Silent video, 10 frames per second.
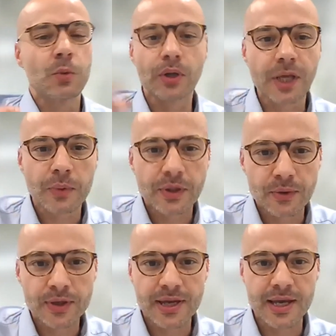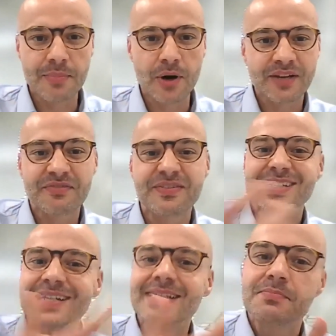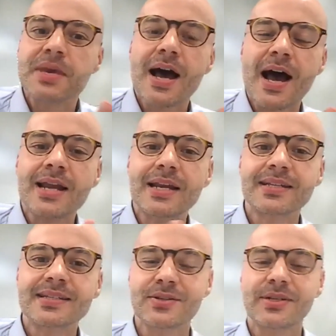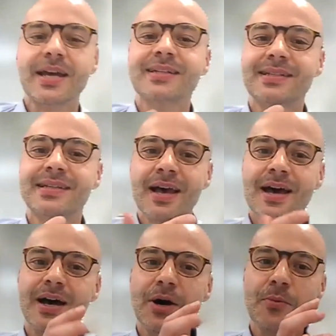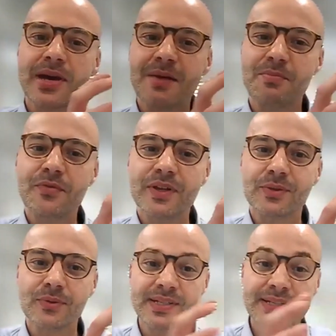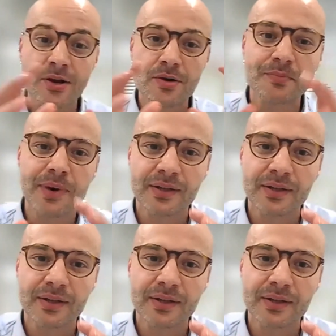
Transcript: what are we talking about, the physics behind it, so that we can move it to the second